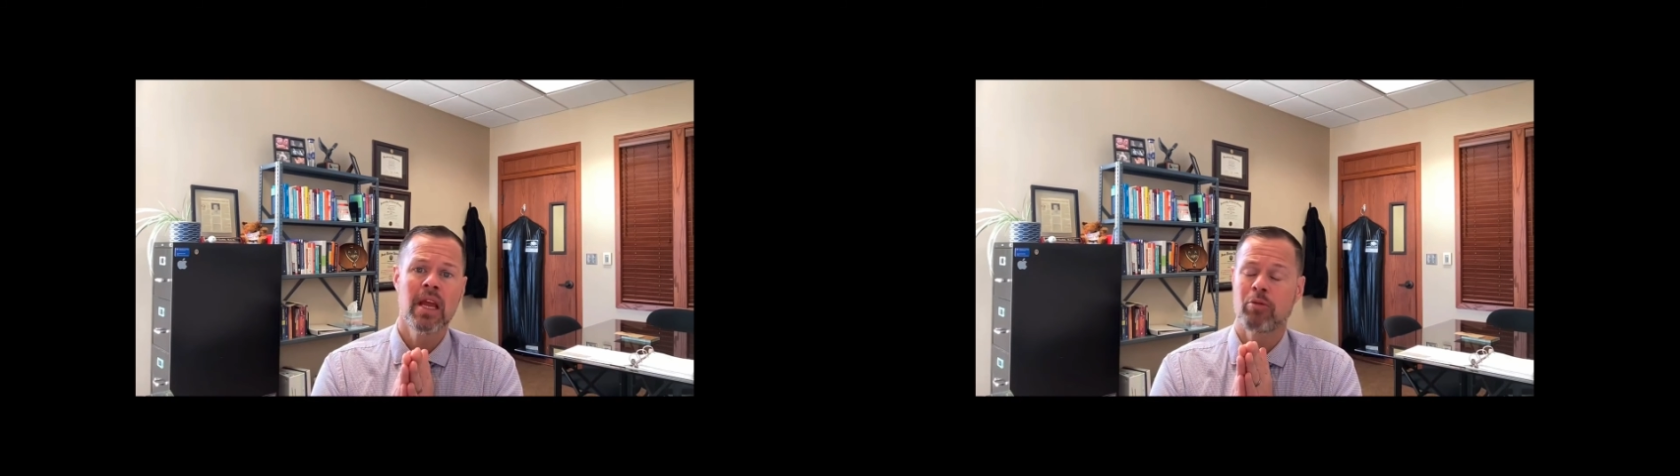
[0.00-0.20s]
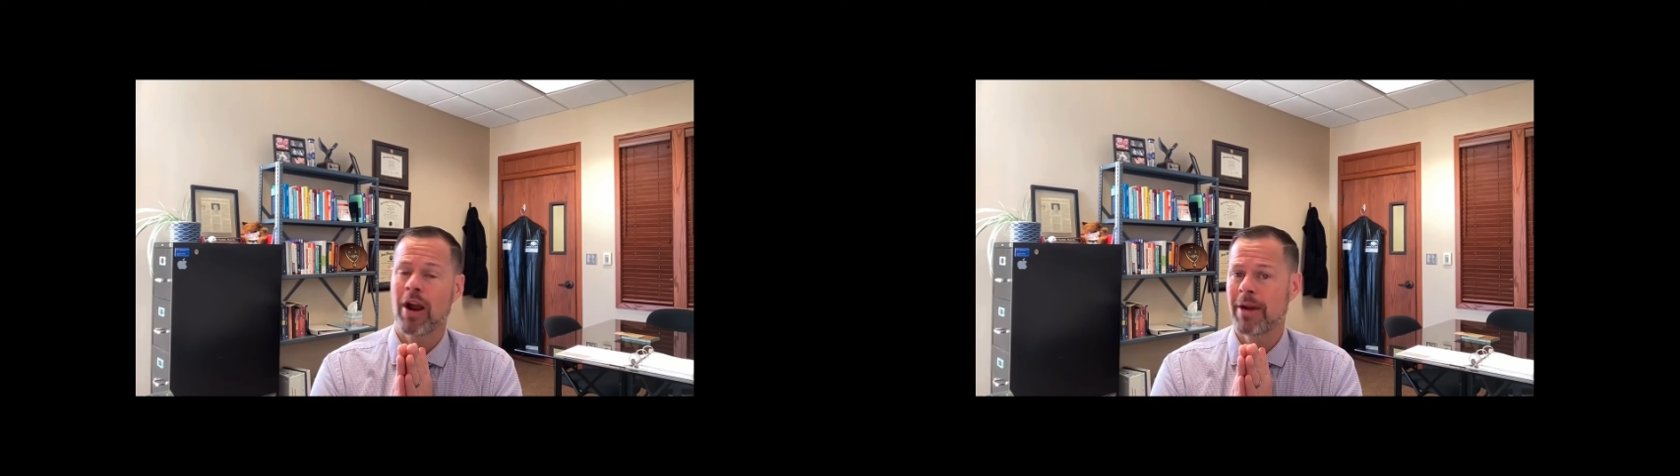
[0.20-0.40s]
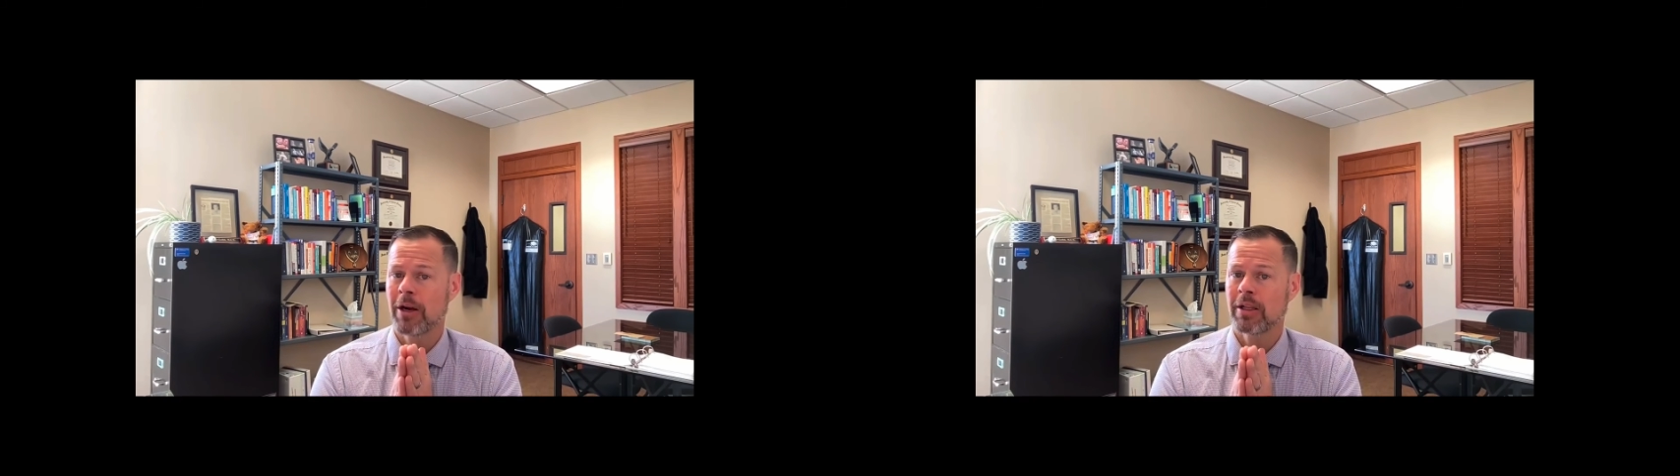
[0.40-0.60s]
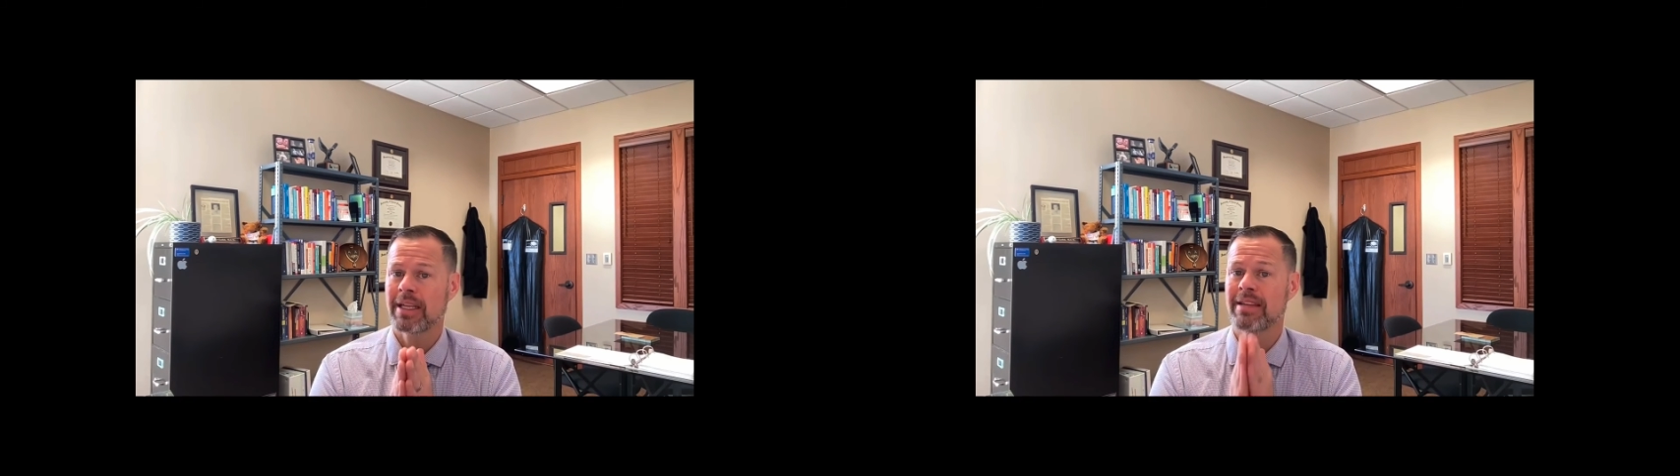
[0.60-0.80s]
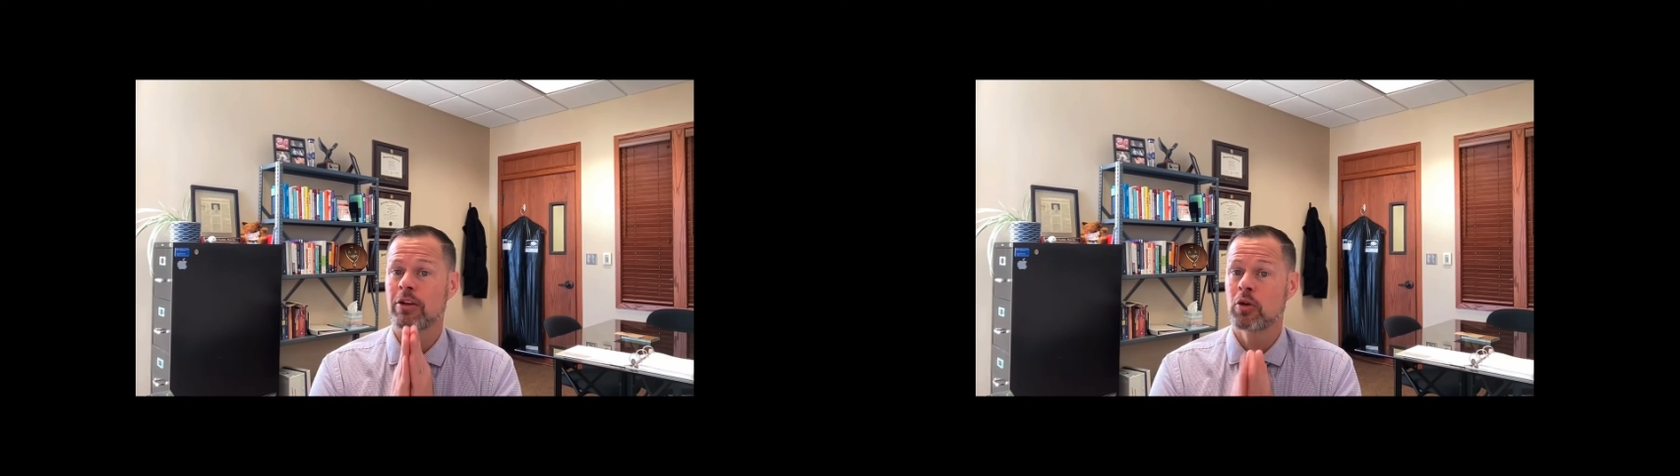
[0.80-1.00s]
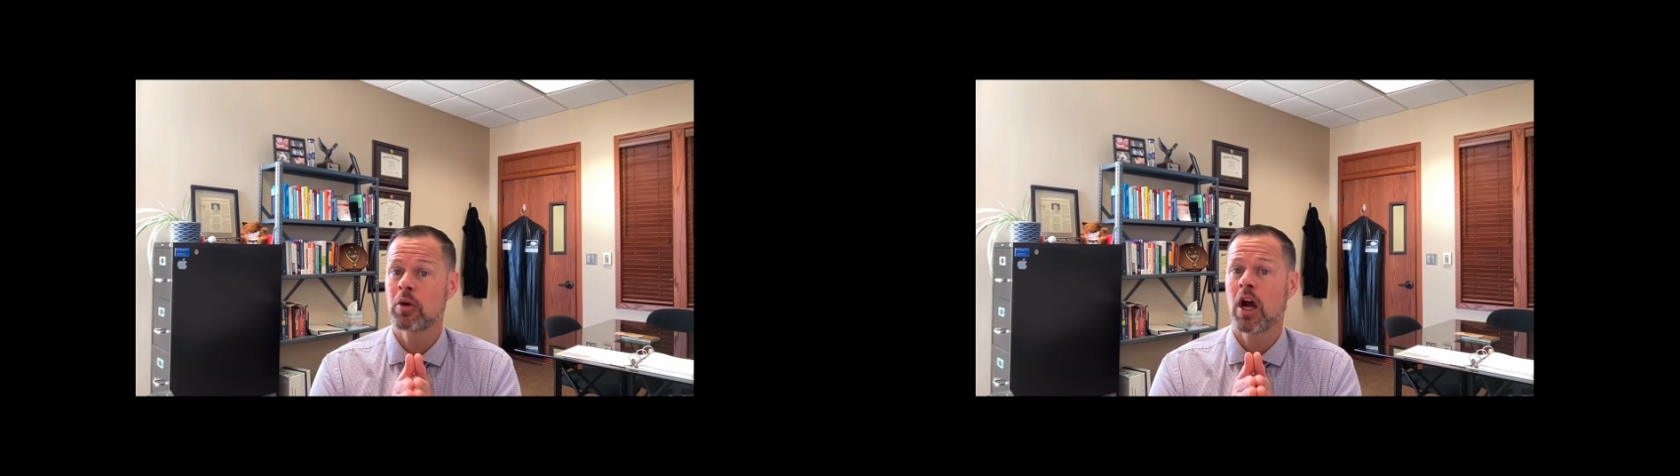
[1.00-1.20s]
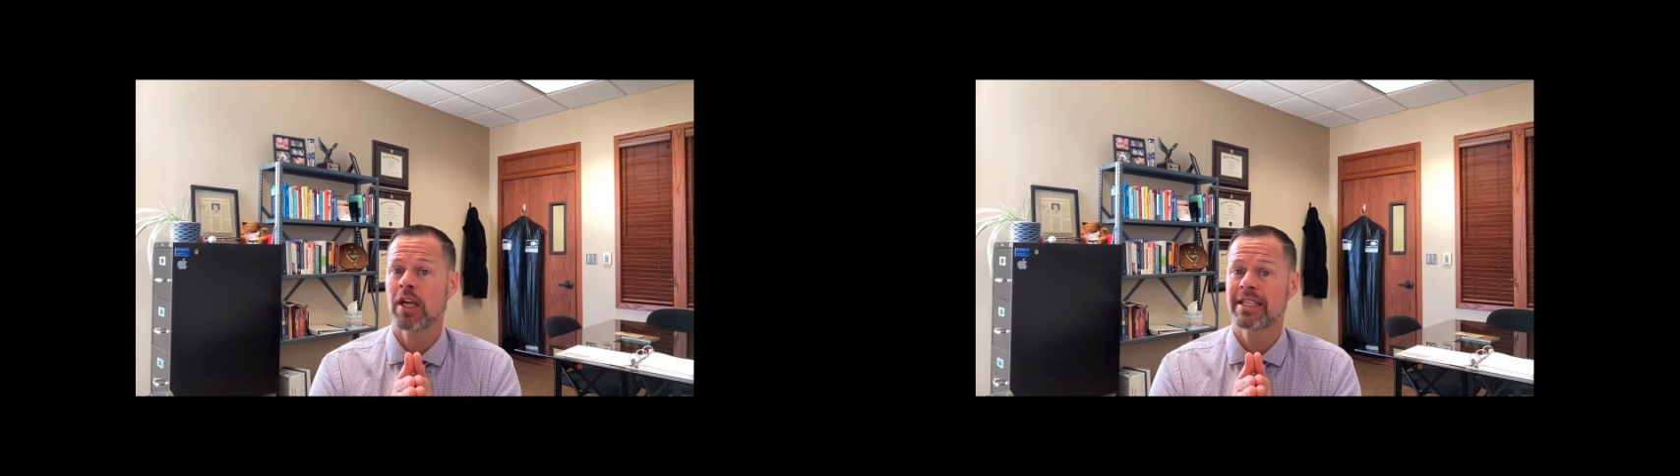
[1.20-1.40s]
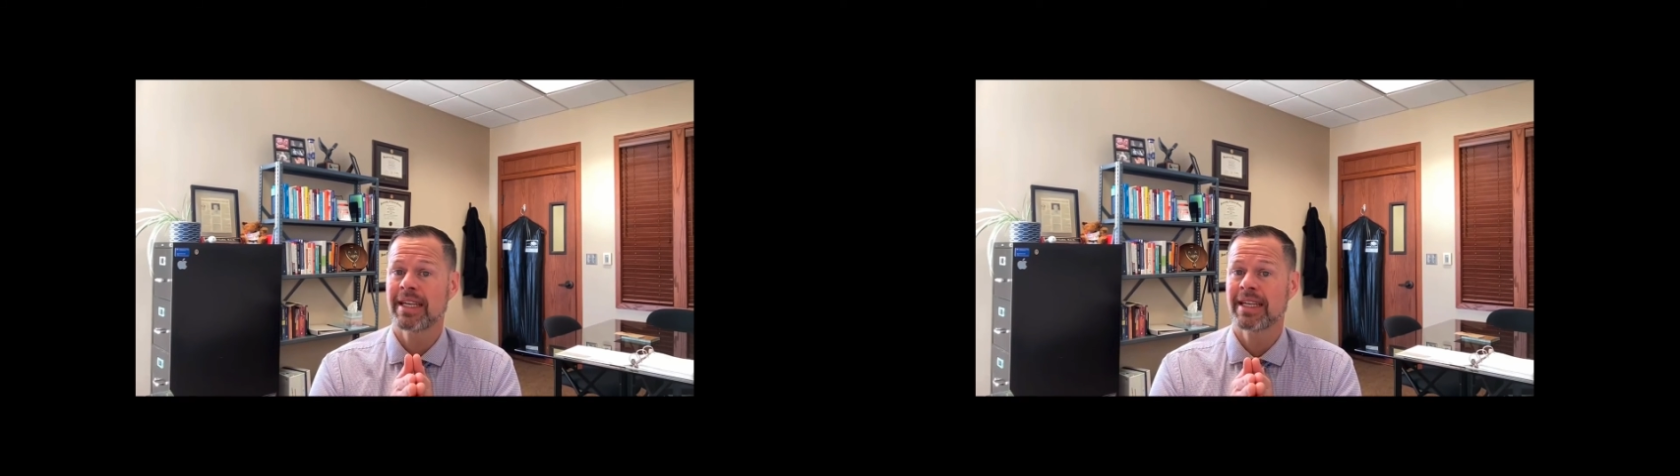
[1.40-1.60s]
Primarily, the new
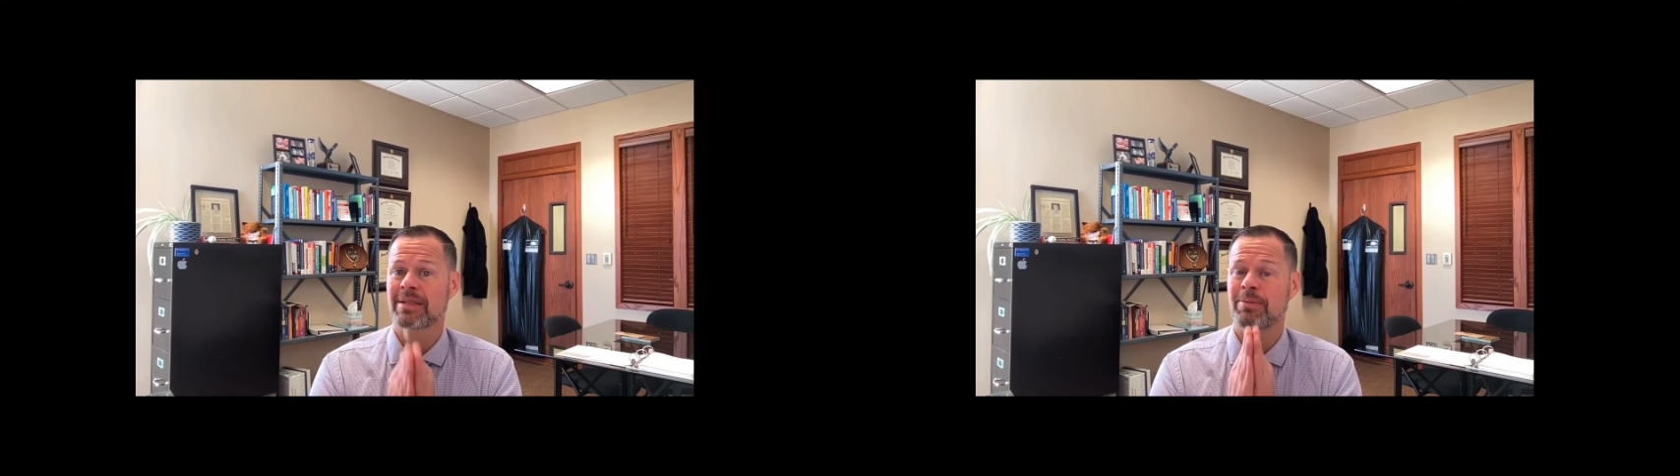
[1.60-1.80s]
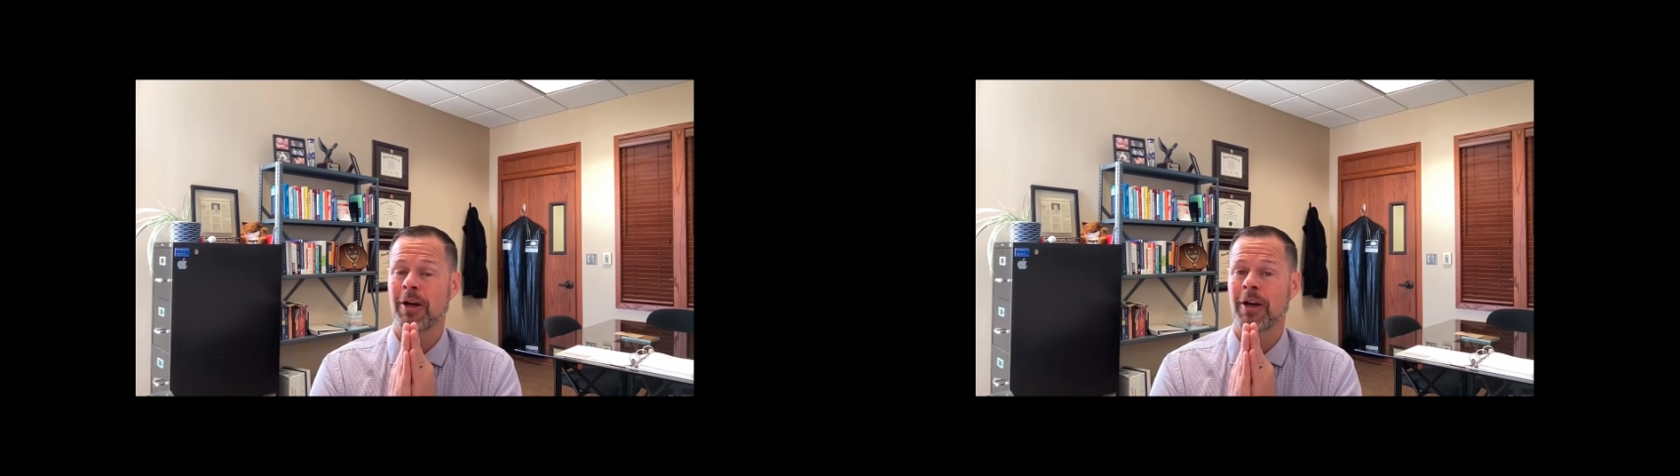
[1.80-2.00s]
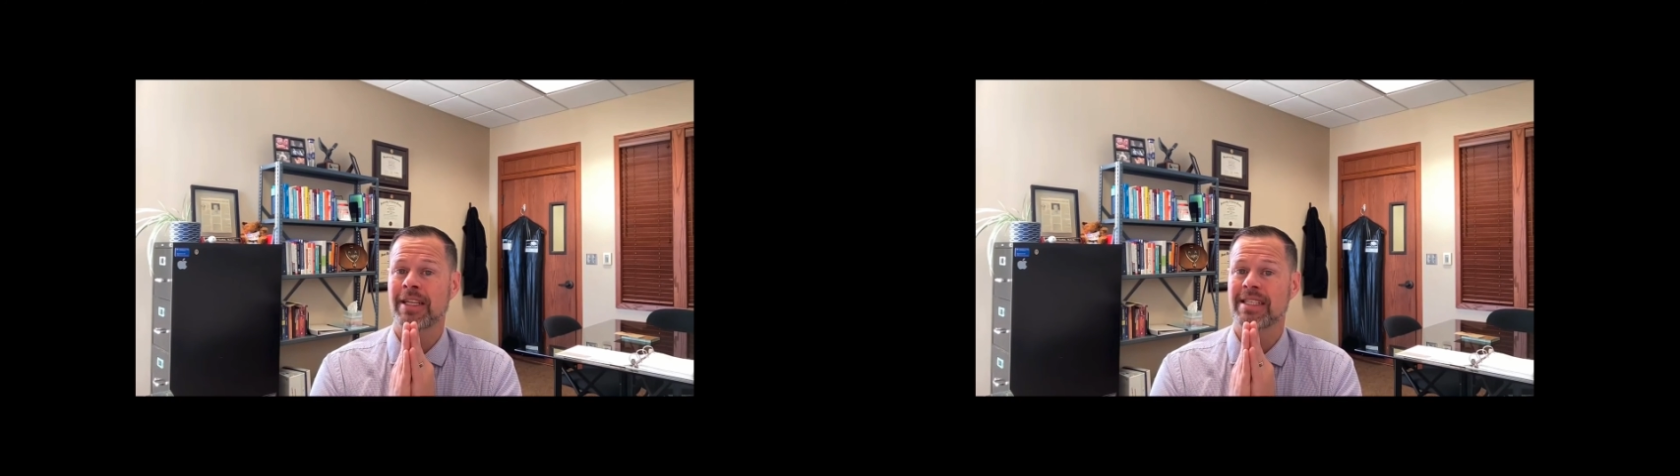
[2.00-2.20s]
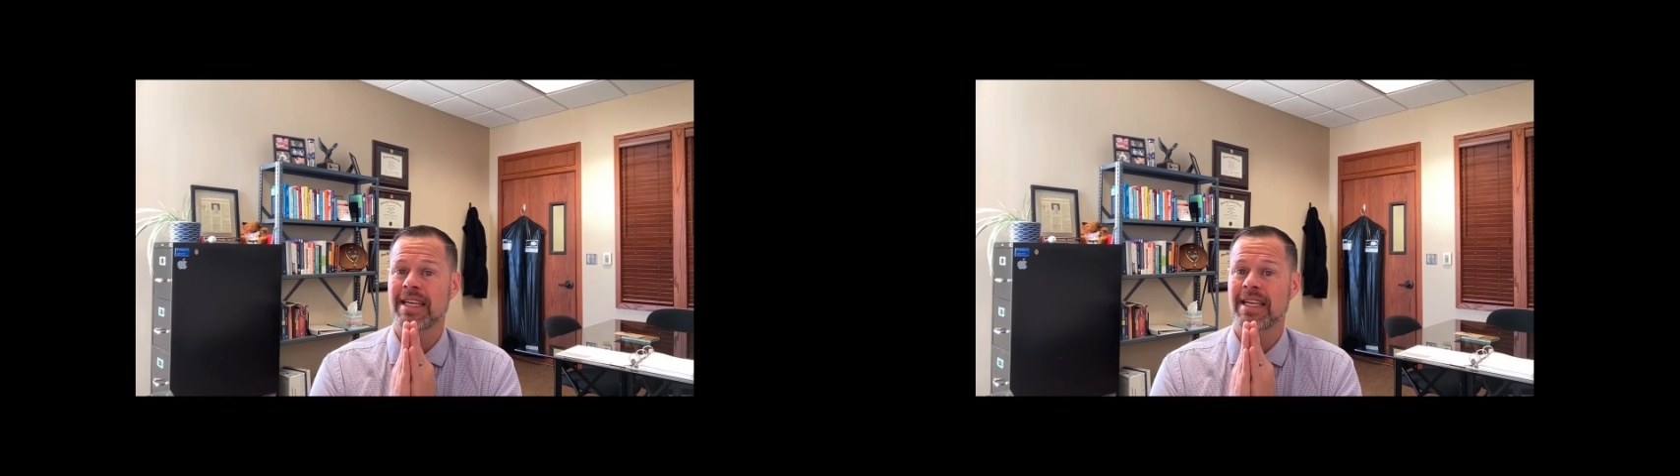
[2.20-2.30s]
content experience